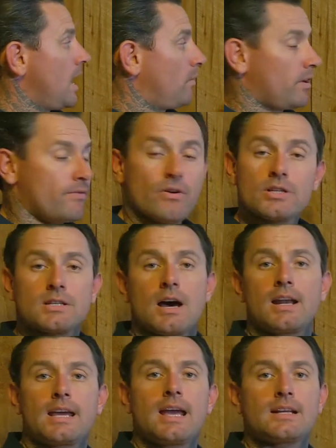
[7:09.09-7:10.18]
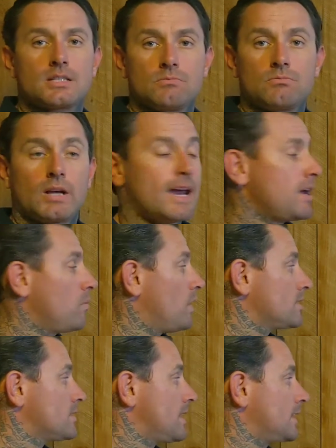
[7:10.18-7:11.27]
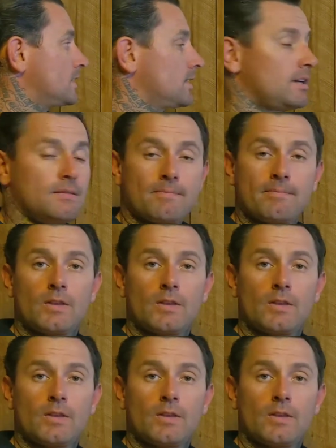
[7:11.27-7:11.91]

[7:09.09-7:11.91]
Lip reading: And when you're first starting out, some key ones to actually